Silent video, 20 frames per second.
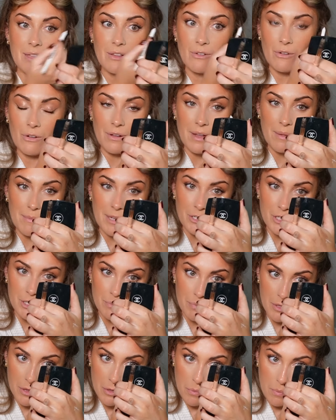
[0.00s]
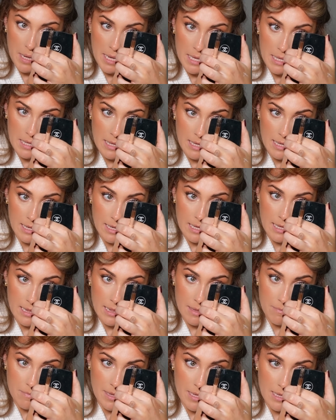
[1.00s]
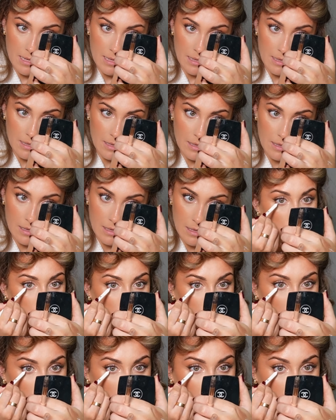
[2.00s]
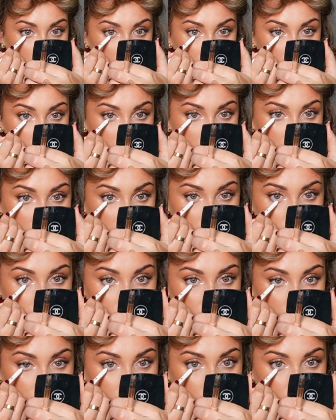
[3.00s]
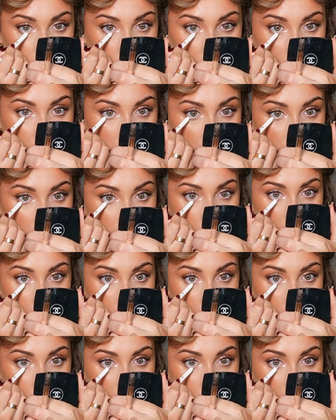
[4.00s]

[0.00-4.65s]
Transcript: go, I might just put the white like in the middle Wow, this is such a throwback.